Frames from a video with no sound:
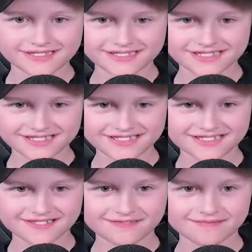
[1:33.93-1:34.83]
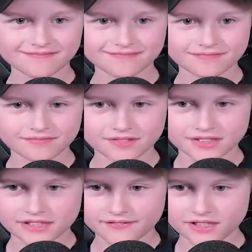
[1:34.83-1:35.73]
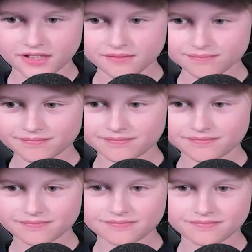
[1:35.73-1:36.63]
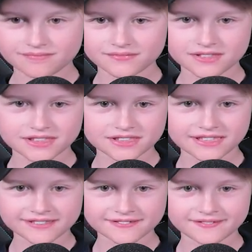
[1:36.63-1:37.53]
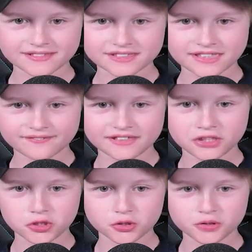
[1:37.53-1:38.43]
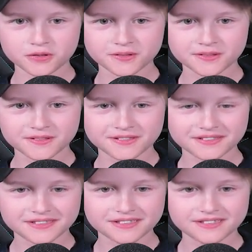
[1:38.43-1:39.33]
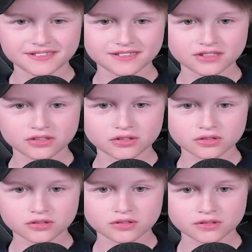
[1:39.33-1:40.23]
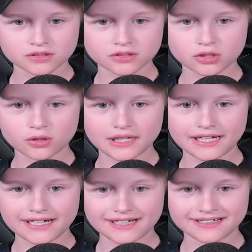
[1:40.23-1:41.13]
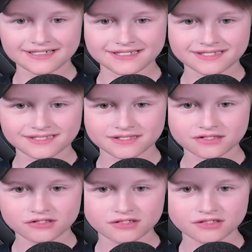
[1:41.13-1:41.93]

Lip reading: No words are spoken by the person on screen.